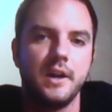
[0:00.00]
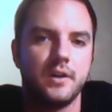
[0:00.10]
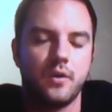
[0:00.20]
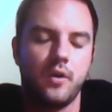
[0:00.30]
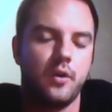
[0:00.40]

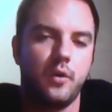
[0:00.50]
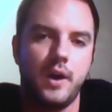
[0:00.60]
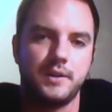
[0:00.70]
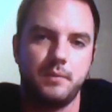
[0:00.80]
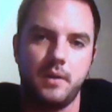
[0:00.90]
Illinois
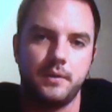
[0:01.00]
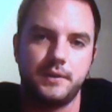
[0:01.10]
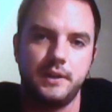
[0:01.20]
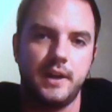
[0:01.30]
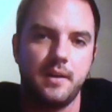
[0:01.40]
hasn't been able to
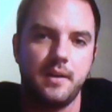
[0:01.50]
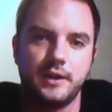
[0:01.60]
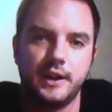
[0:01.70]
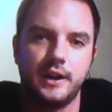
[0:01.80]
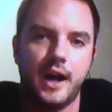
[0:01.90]
see that. They've been
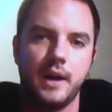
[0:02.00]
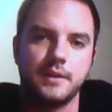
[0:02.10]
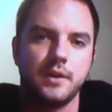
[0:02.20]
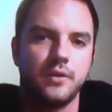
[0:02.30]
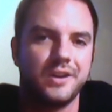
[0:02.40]
seeing a lot
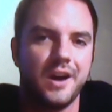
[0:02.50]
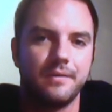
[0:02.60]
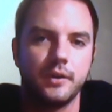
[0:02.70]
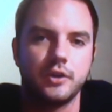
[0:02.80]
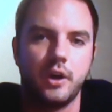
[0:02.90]
of zone
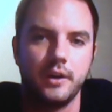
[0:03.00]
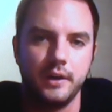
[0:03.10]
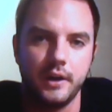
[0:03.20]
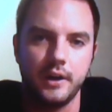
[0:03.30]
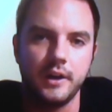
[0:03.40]
coverage all
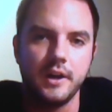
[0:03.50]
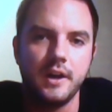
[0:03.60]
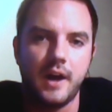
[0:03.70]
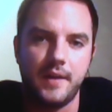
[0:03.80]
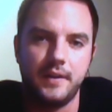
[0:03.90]
year.
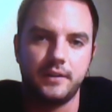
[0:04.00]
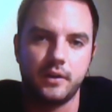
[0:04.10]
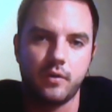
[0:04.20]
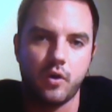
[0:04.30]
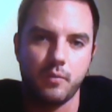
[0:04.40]
I think
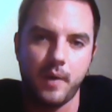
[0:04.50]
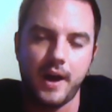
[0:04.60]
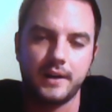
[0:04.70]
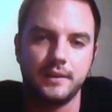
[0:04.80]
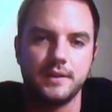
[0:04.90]
their
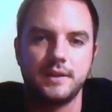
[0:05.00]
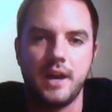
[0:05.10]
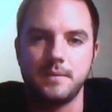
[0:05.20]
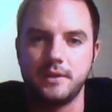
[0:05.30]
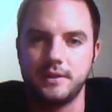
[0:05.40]
quarterback in this
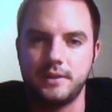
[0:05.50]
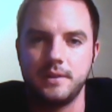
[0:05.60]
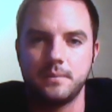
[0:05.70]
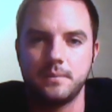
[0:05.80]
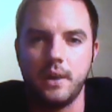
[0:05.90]
game is going to see
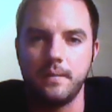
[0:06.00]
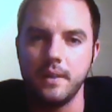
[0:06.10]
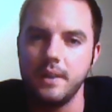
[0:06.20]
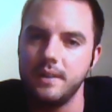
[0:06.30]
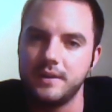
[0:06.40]
himself
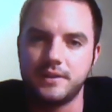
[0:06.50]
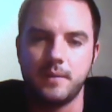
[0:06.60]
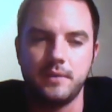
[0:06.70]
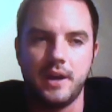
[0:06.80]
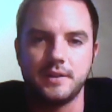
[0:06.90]

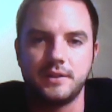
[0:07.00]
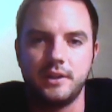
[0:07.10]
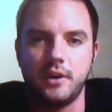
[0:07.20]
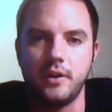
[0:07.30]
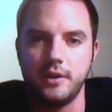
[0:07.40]
something he hasn't
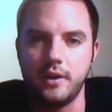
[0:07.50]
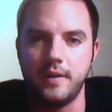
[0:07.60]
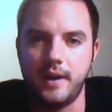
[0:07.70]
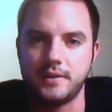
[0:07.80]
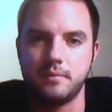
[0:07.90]
seen all year,
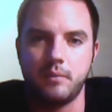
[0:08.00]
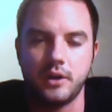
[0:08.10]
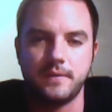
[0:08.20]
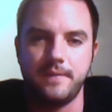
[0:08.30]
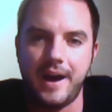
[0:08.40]
and that's a
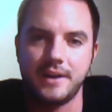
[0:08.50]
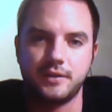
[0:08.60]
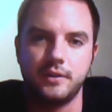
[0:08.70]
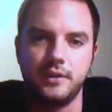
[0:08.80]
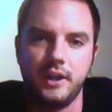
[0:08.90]
much
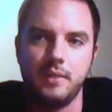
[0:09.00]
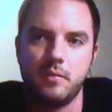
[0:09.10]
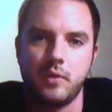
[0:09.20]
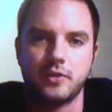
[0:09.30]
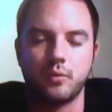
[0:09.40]
faster team,
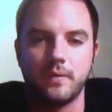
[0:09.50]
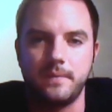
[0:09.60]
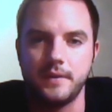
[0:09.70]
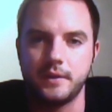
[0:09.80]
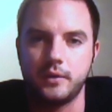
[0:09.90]
a much more
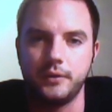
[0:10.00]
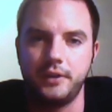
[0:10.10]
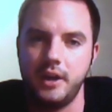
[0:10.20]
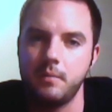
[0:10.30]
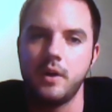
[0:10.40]
physical
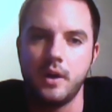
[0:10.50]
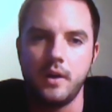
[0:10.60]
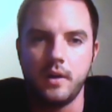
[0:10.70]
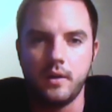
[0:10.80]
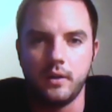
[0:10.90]
team.
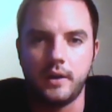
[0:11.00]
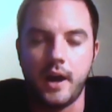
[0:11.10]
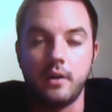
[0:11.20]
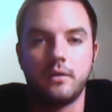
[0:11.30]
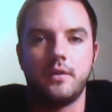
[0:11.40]
Look
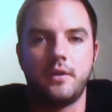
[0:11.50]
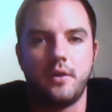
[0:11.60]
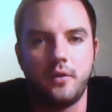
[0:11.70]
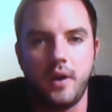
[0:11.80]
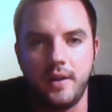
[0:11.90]
out, Northern
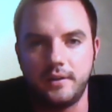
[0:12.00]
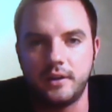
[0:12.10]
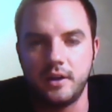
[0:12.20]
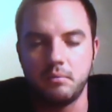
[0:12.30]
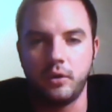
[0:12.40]
Illinois. I think
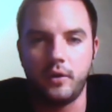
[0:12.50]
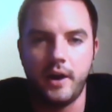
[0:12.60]
they're going to get blown